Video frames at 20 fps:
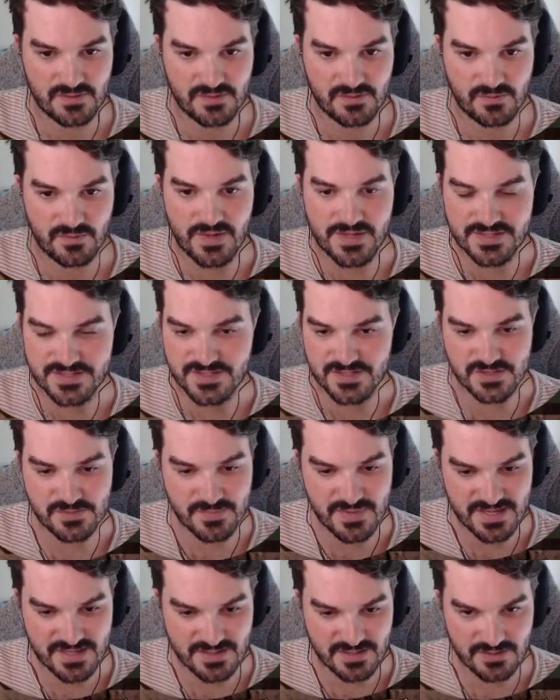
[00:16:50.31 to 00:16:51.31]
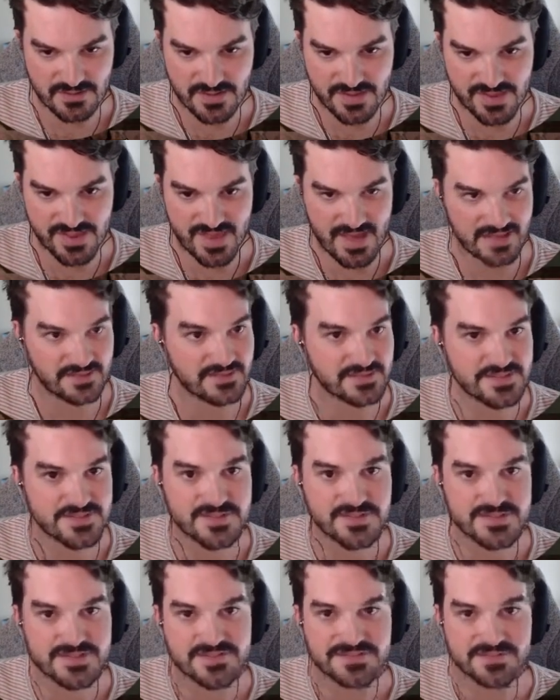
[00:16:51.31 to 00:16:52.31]
Wait, do you make that little
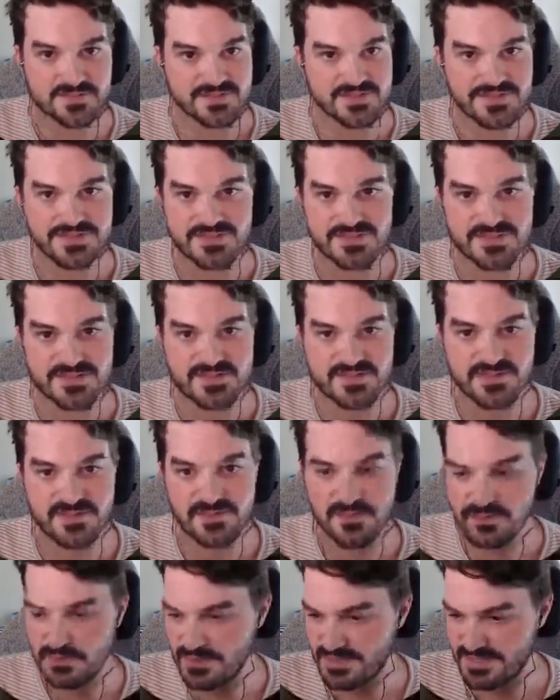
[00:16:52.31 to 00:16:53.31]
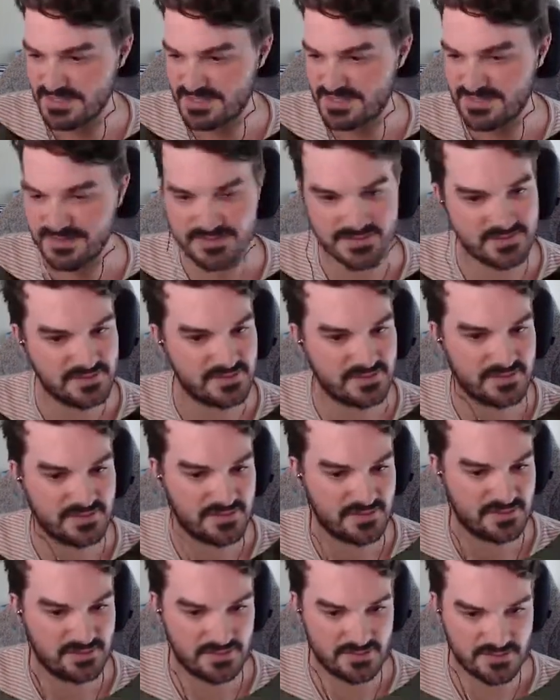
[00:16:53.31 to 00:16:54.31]
difference? What?
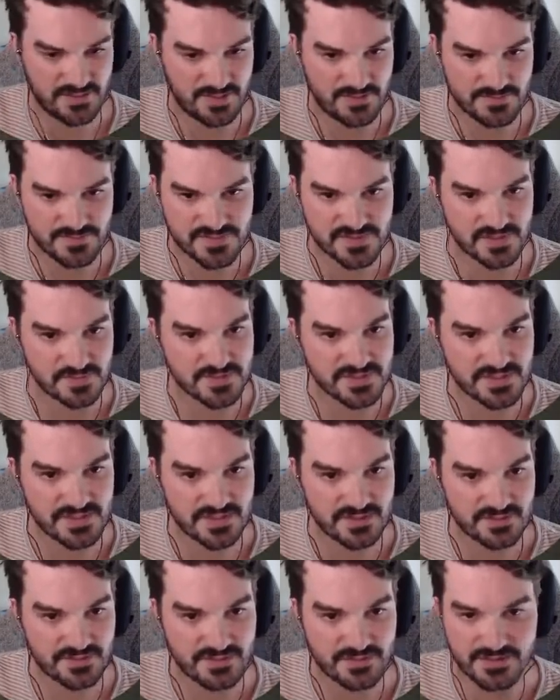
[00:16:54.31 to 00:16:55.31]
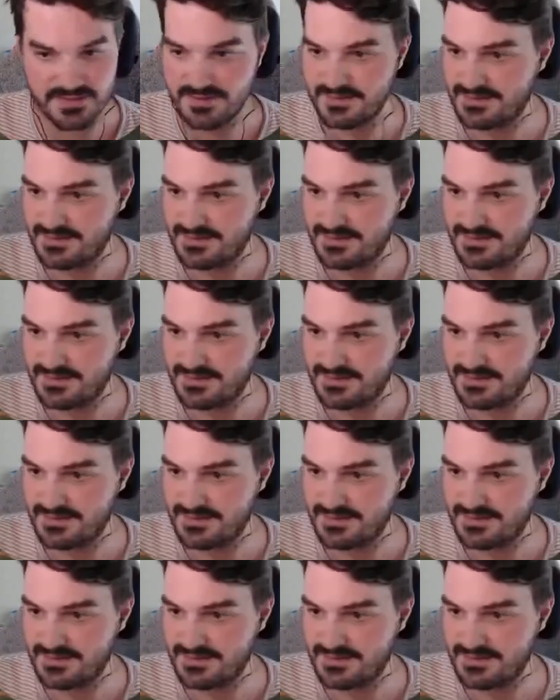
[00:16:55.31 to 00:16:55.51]
Okay, it's time to send out of the car.